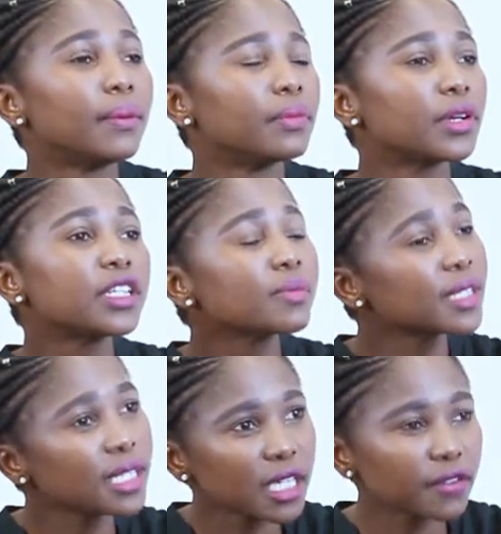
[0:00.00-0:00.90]
Christmas
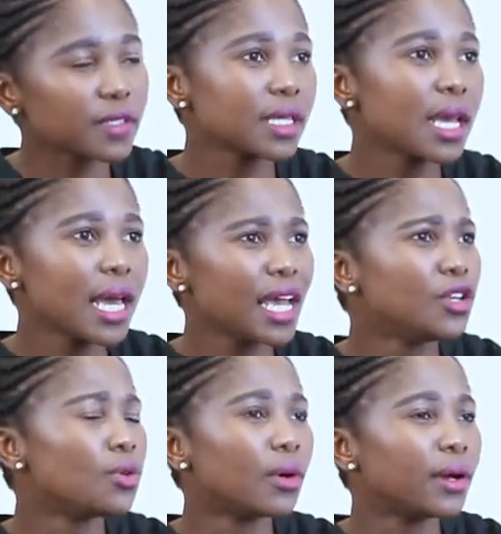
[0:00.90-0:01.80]
gifts, and
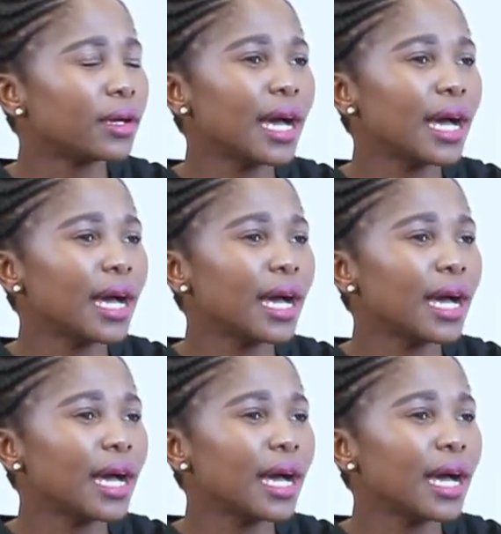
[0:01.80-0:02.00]
you're